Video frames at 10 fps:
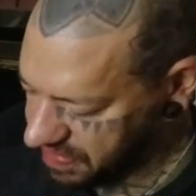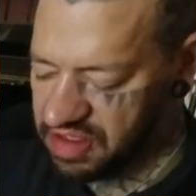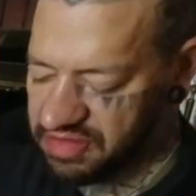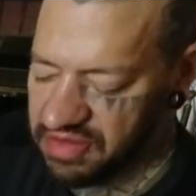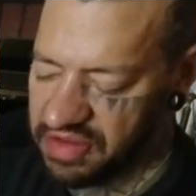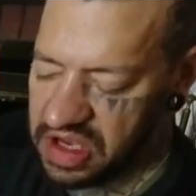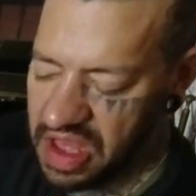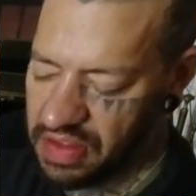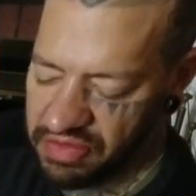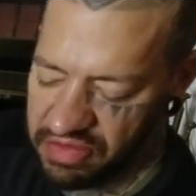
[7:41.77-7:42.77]
This is
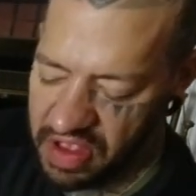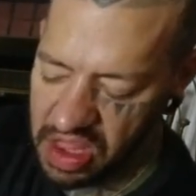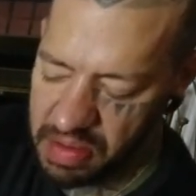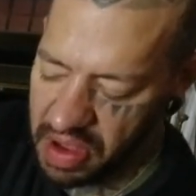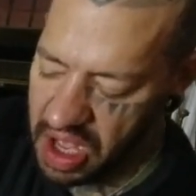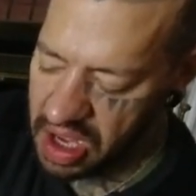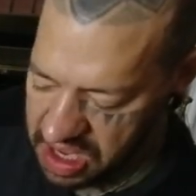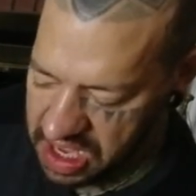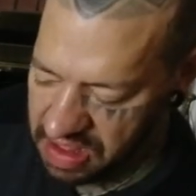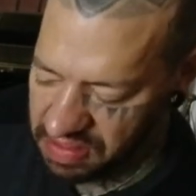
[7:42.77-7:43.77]
another Sullen box,
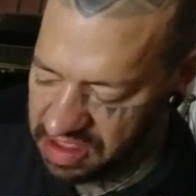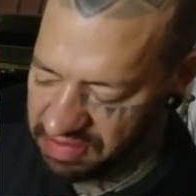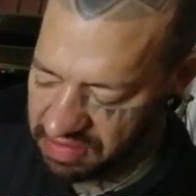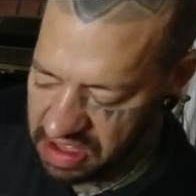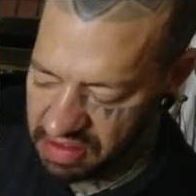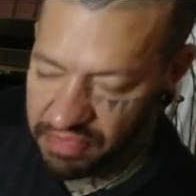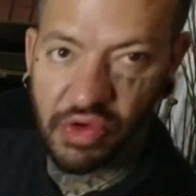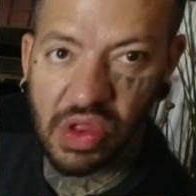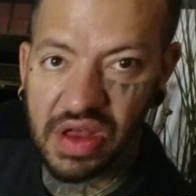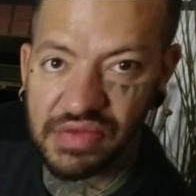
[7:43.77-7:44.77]
and this is
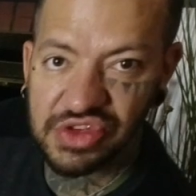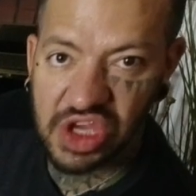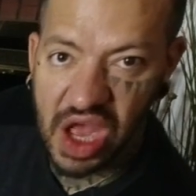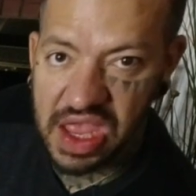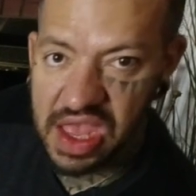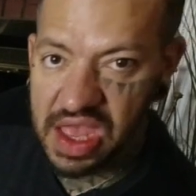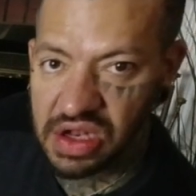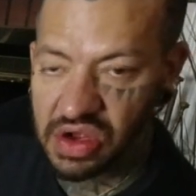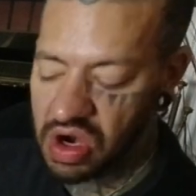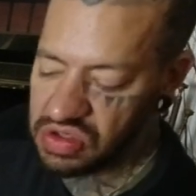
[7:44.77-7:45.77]
full of
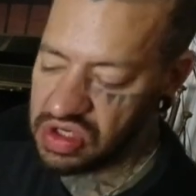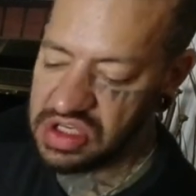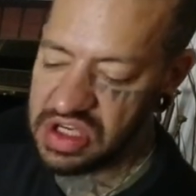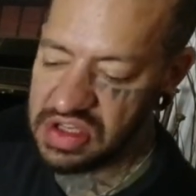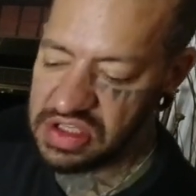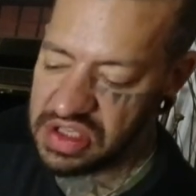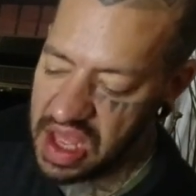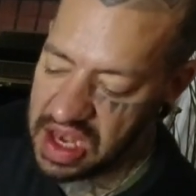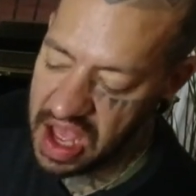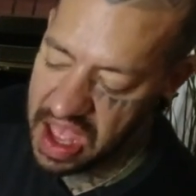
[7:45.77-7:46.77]
Cheyenne cartridges,
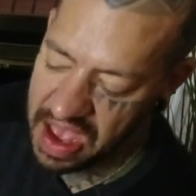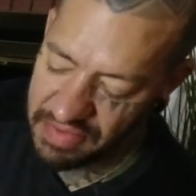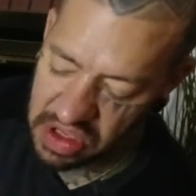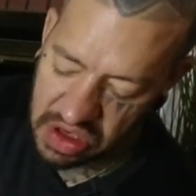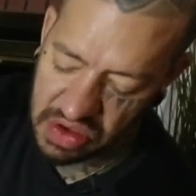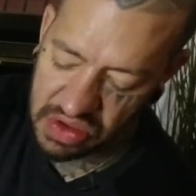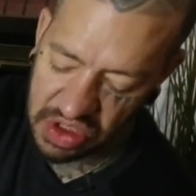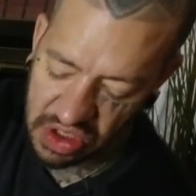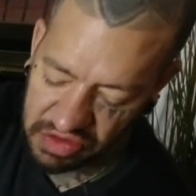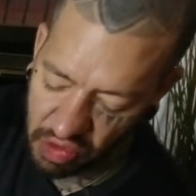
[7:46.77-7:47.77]
and I have a
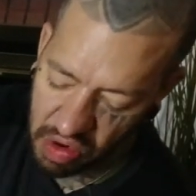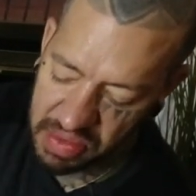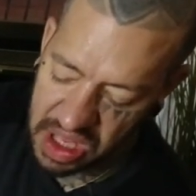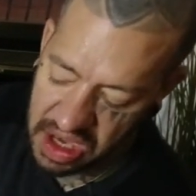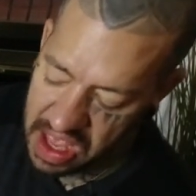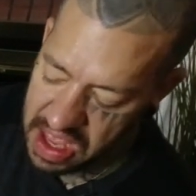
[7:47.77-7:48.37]
huge assortment.